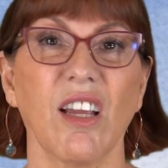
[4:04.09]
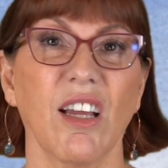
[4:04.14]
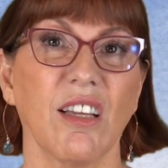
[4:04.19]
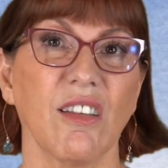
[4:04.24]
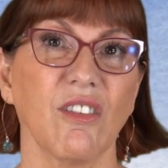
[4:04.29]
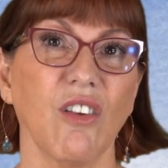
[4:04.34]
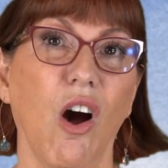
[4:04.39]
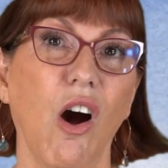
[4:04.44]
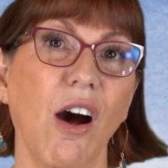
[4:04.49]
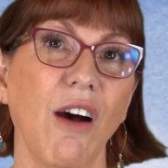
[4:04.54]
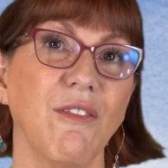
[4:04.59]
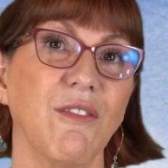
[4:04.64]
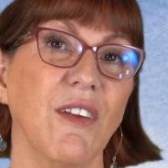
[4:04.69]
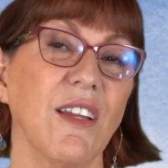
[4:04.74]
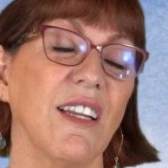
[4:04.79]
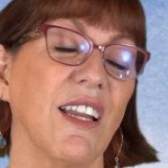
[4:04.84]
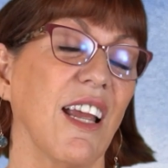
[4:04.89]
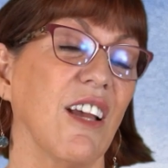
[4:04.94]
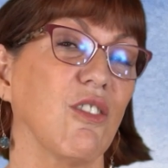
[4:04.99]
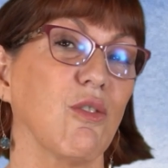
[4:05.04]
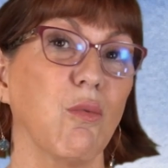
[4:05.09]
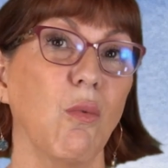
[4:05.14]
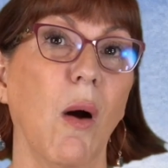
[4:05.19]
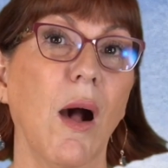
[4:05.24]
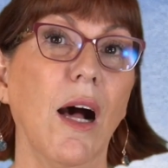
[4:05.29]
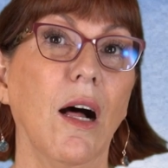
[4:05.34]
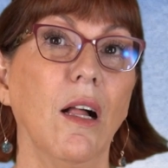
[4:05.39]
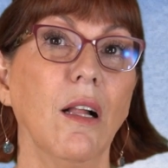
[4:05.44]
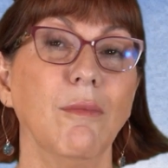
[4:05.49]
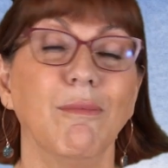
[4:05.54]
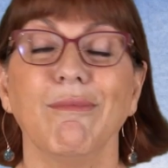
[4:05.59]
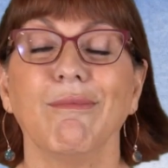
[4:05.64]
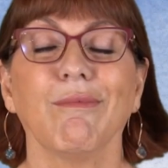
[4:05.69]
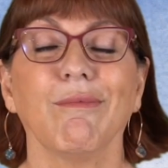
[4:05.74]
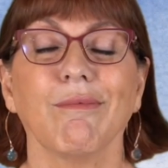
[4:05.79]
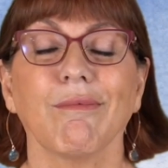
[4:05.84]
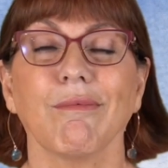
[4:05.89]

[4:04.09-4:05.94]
as often, as well.